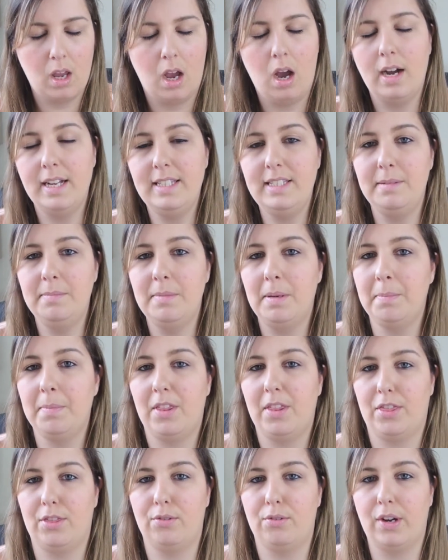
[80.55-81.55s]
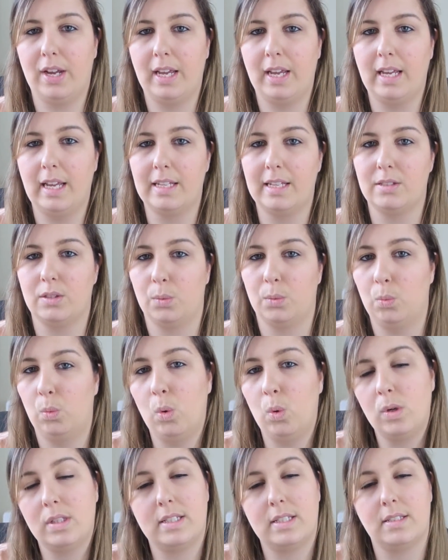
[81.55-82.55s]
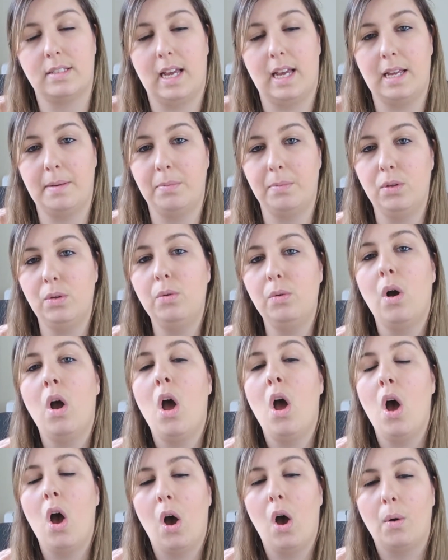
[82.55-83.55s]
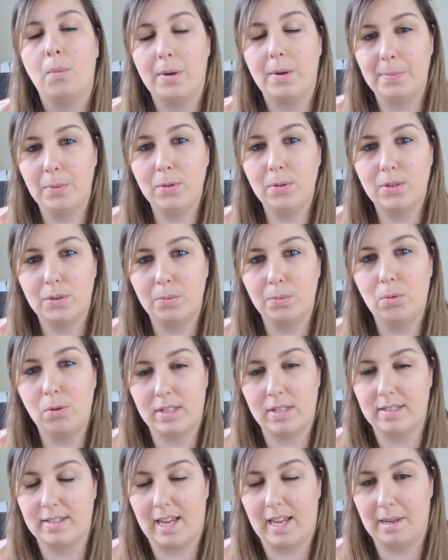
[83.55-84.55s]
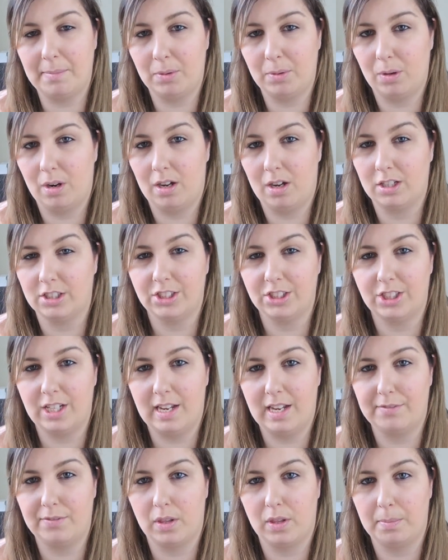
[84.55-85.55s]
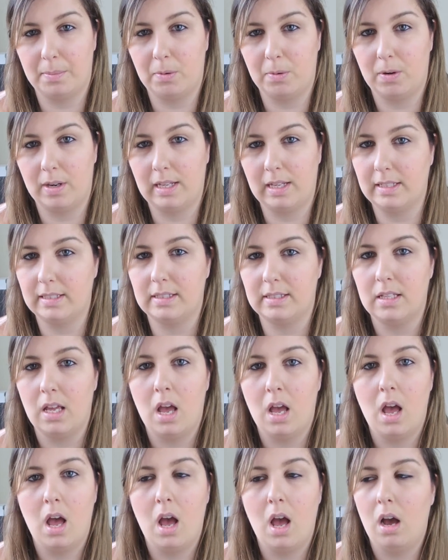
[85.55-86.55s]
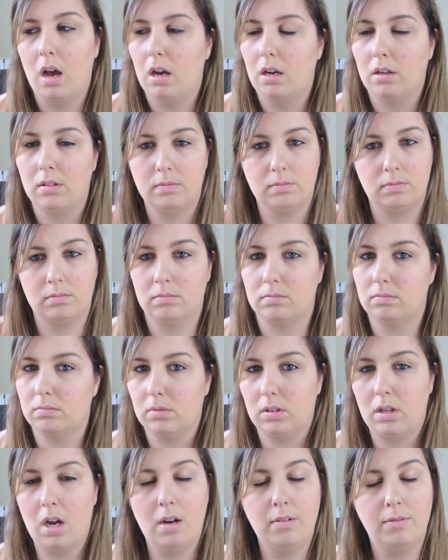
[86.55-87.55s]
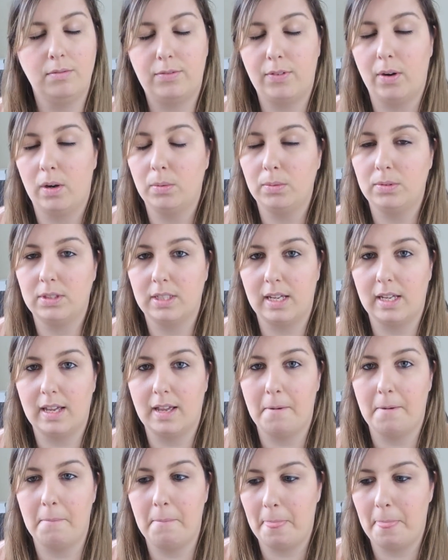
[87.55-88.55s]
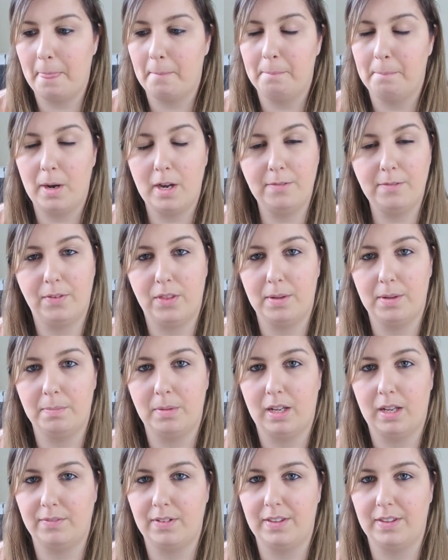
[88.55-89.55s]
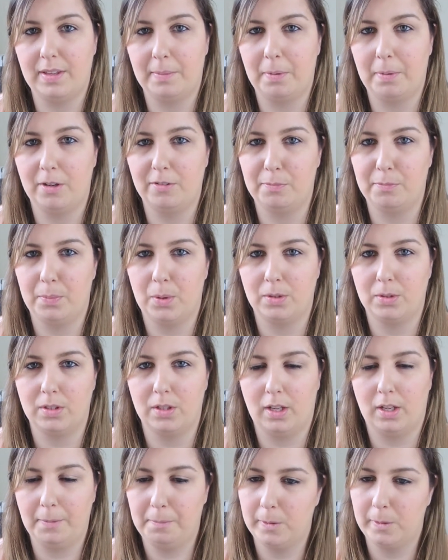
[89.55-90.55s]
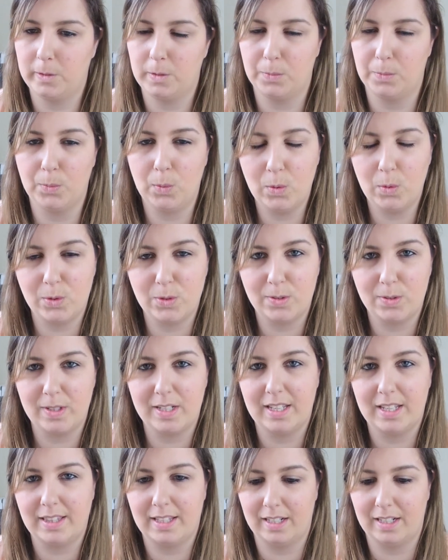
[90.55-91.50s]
Item number three is a water table. We bought a water table last year for the boys. Can't fault it. Both of them love it. They both put, like putting water in it.